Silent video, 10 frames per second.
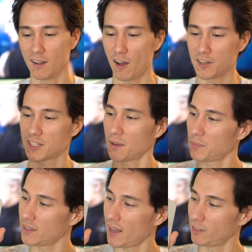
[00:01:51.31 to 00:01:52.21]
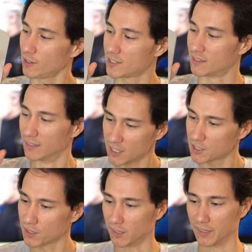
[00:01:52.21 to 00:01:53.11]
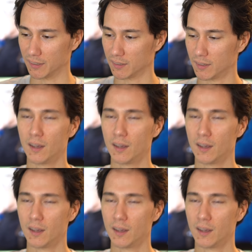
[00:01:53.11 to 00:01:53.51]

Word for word: onto something that looks this good?